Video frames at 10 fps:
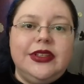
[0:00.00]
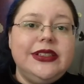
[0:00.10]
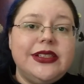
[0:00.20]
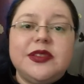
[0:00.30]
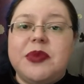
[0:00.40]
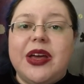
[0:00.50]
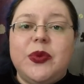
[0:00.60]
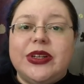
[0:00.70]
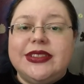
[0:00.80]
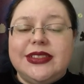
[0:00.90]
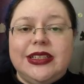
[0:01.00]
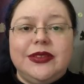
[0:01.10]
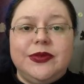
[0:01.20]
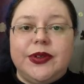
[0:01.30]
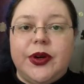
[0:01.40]
This is my one
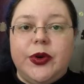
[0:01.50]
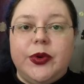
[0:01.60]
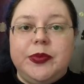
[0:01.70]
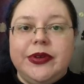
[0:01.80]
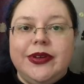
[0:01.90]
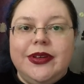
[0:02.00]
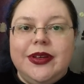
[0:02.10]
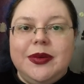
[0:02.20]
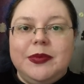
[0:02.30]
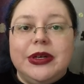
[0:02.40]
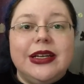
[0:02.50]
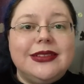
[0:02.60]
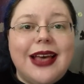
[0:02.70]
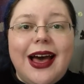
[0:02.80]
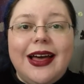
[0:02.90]
scene for hope,
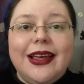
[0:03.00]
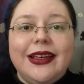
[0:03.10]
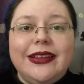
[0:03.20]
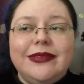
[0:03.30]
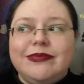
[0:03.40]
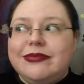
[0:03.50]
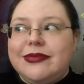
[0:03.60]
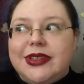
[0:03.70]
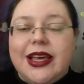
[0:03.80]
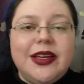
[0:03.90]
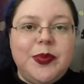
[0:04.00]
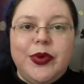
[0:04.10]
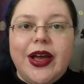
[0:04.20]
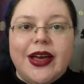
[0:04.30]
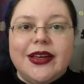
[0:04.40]
because I, like
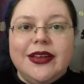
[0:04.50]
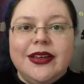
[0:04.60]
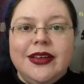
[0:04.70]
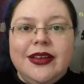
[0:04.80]
Breck,